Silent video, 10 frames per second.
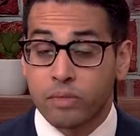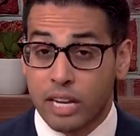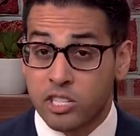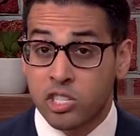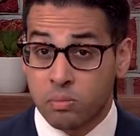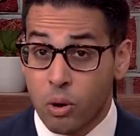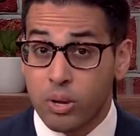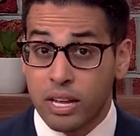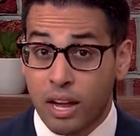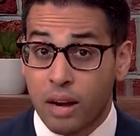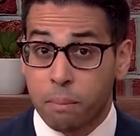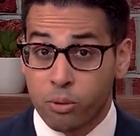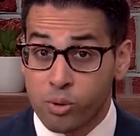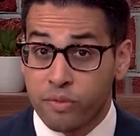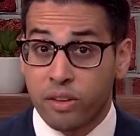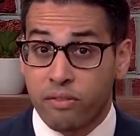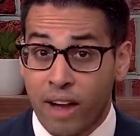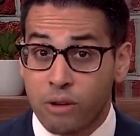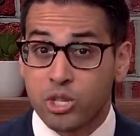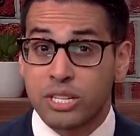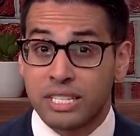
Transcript: It's smoking gun proof that Fauci